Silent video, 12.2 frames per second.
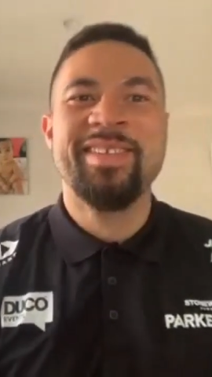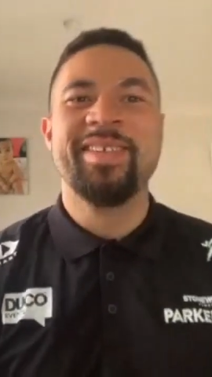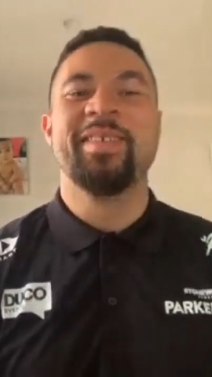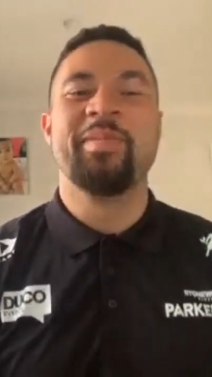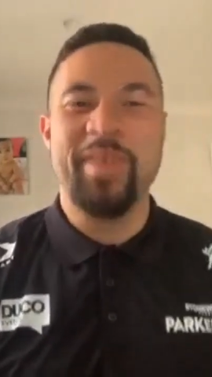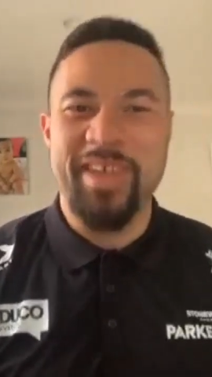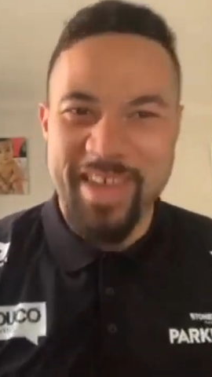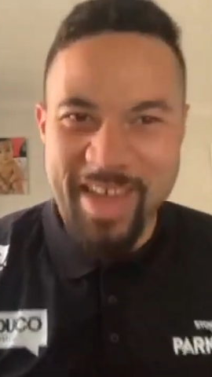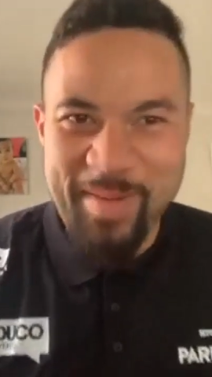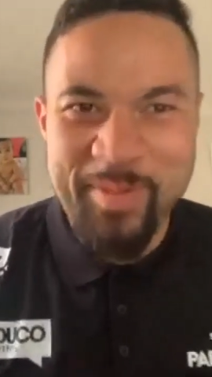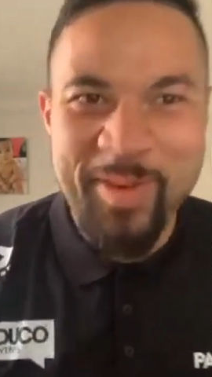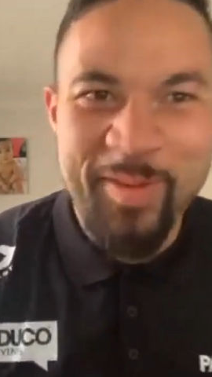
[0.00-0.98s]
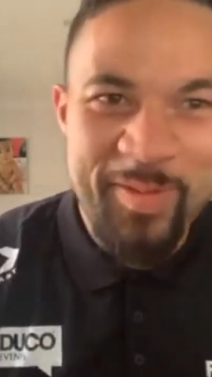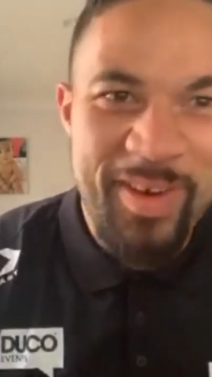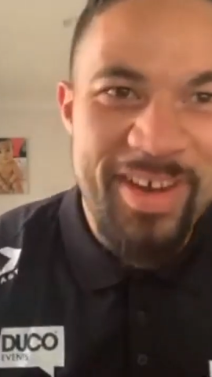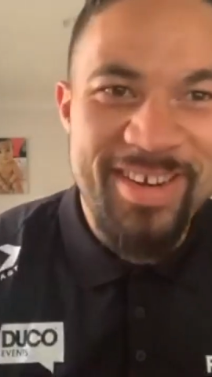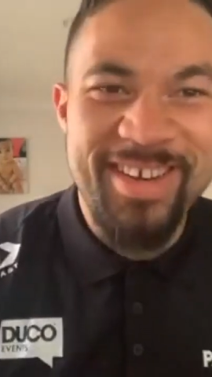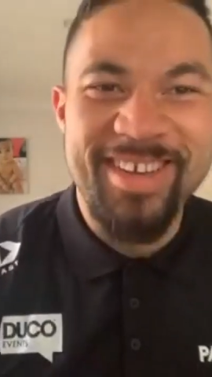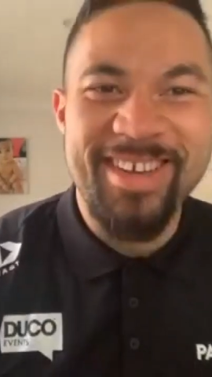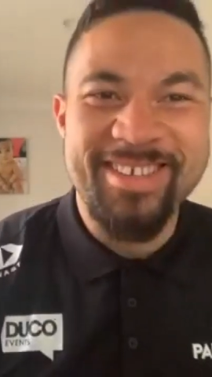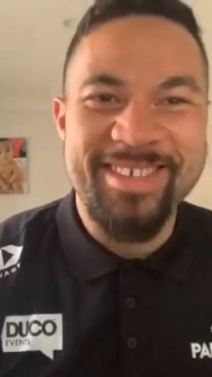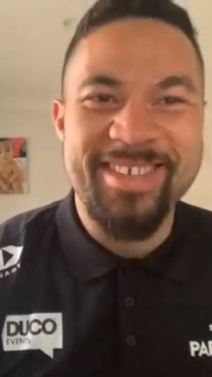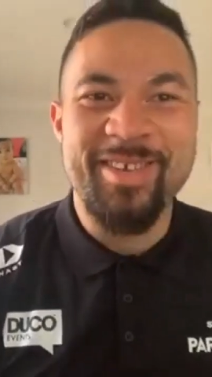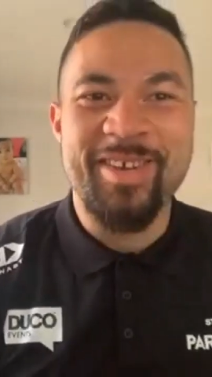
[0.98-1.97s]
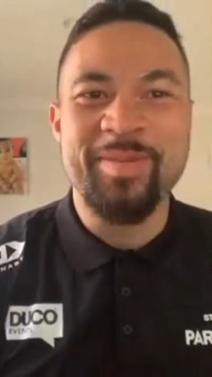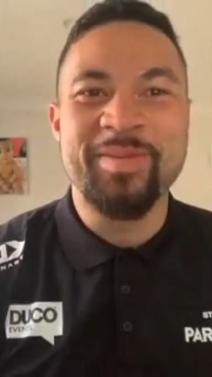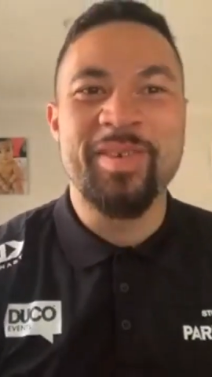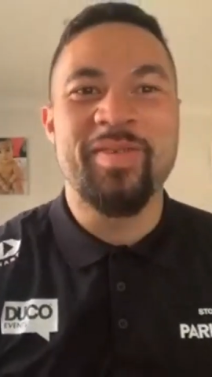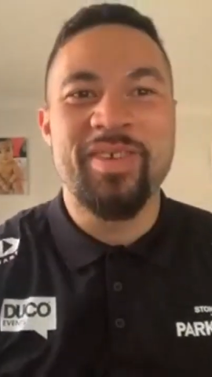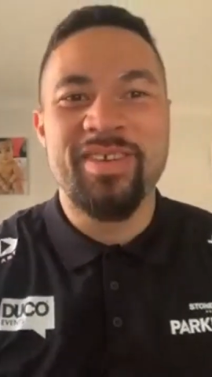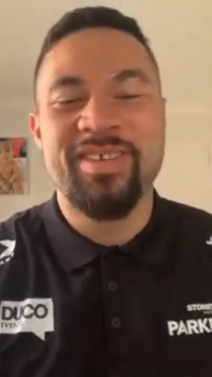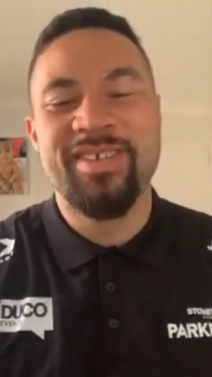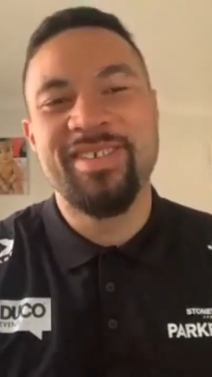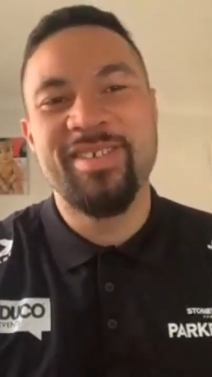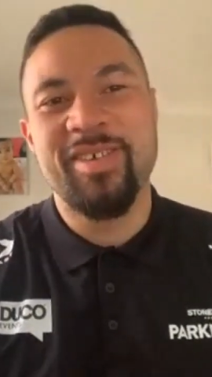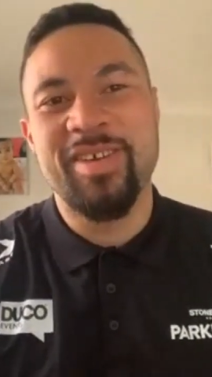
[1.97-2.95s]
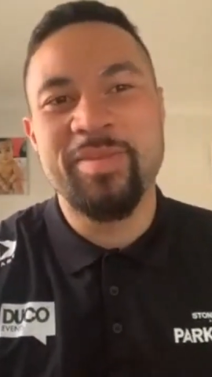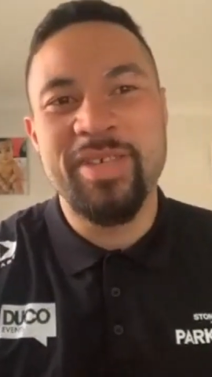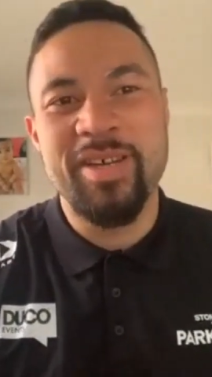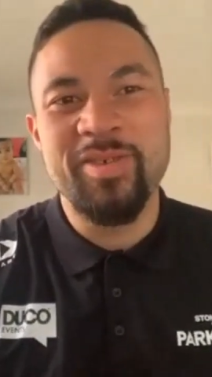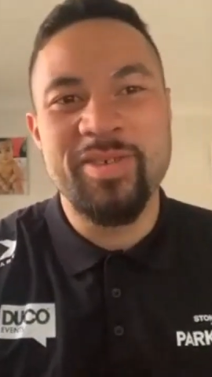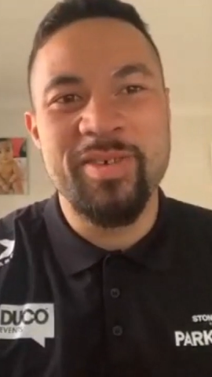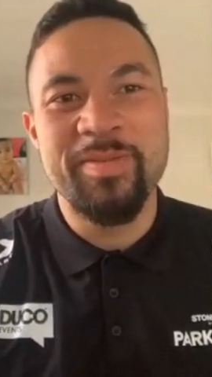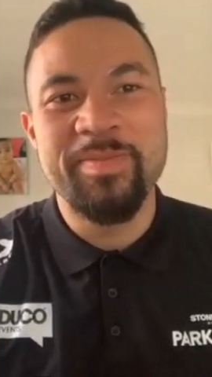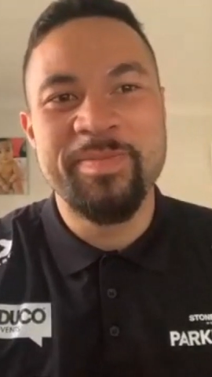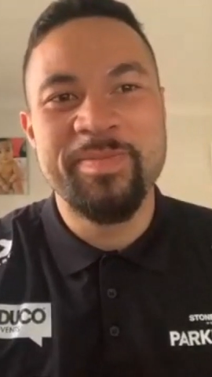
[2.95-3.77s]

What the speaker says: make it happen on fight night and see who comes out on top.